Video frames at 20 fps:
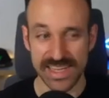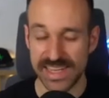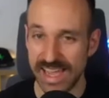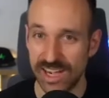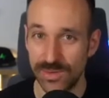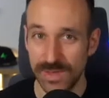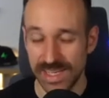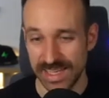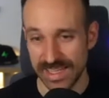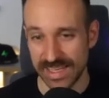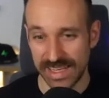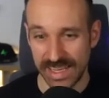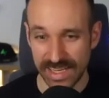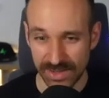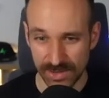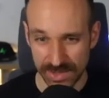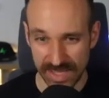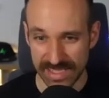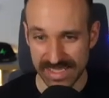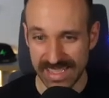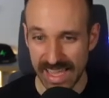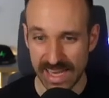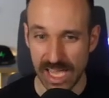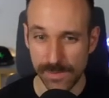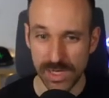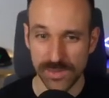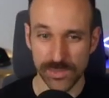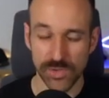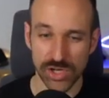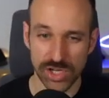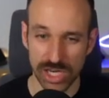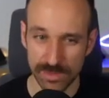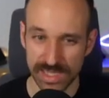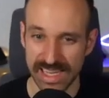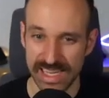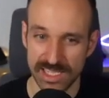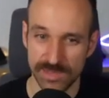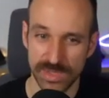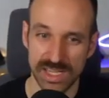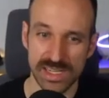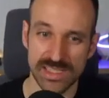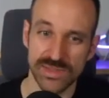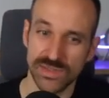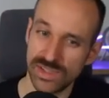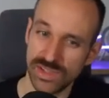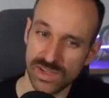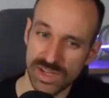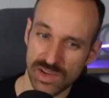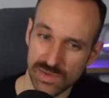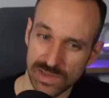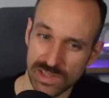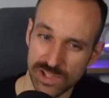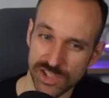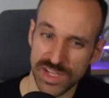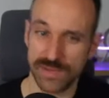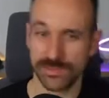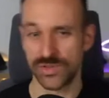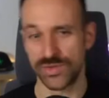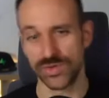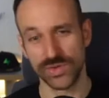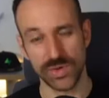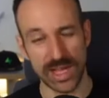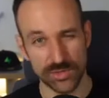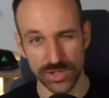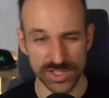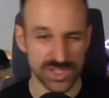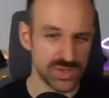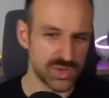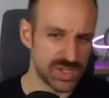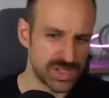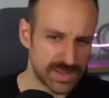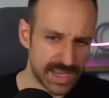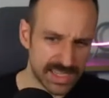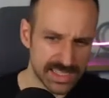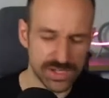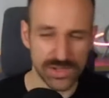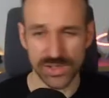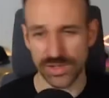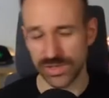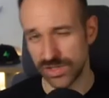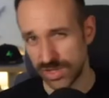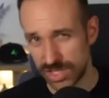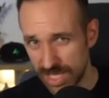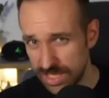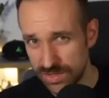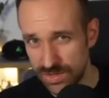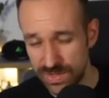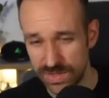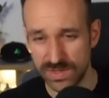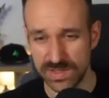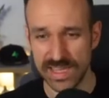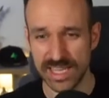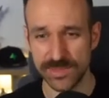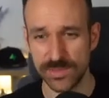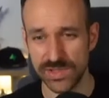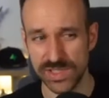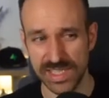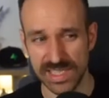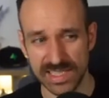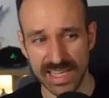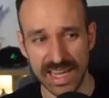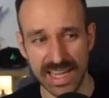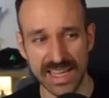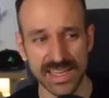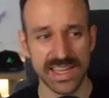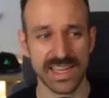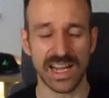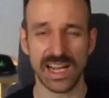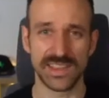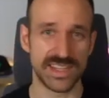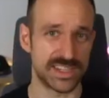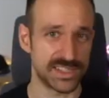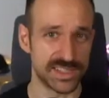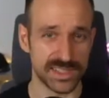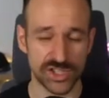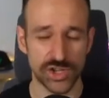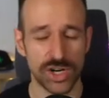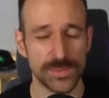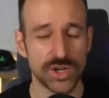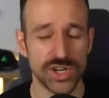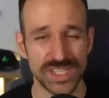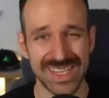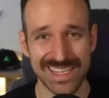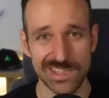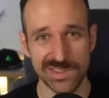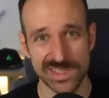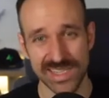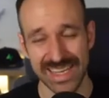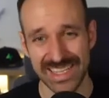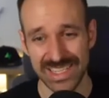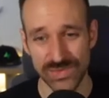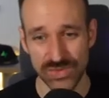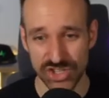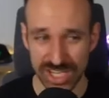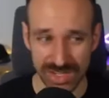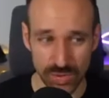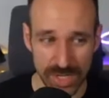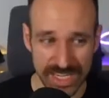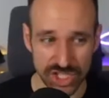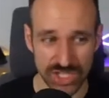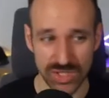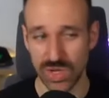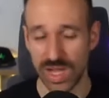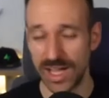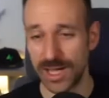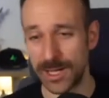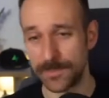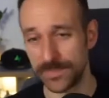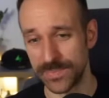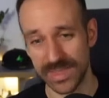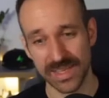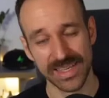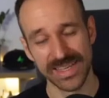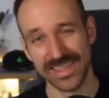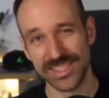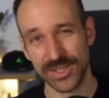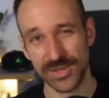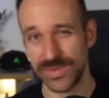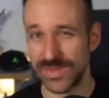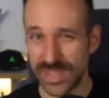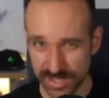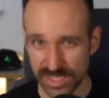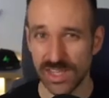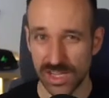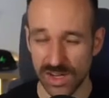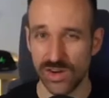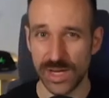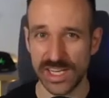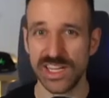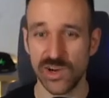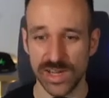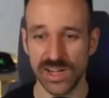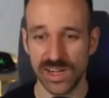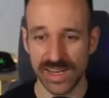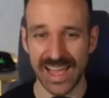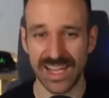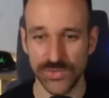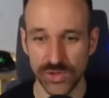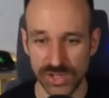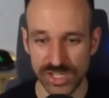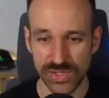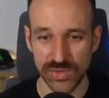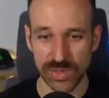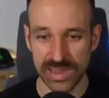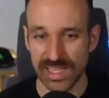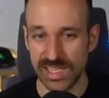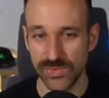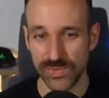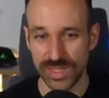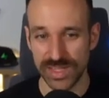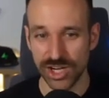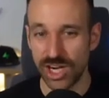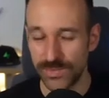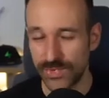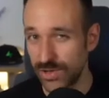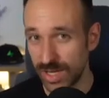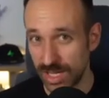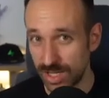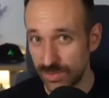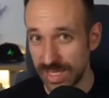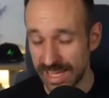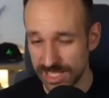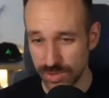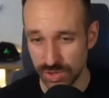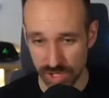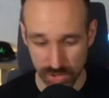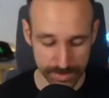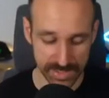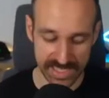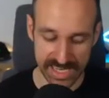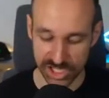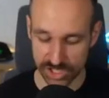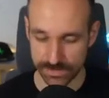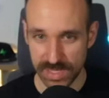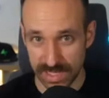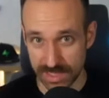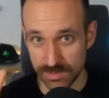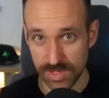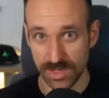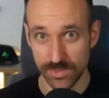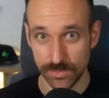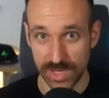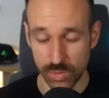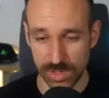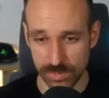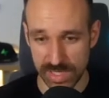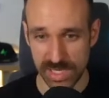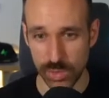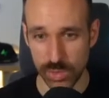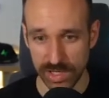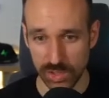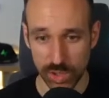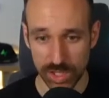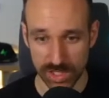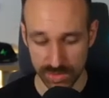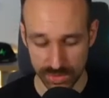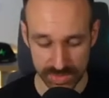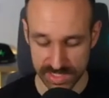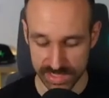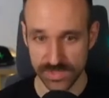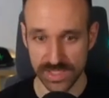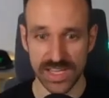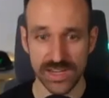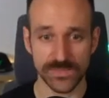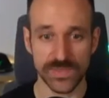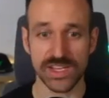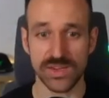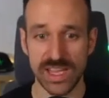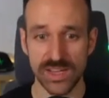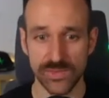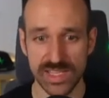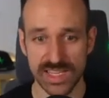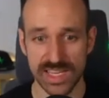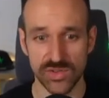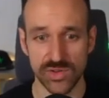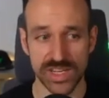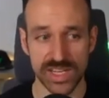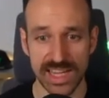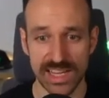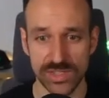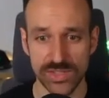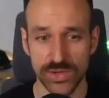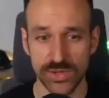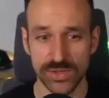Now, here things get a bit more complicated because you can now launch them through Android Studio, Xcode. You can continue to use the Expo CLI. There's the term continuous native generation. So there's a lot already going on after you leave the comfort of the Expo Go application. But bear with me, we're going to walk through this. So now that you have these Android and iOS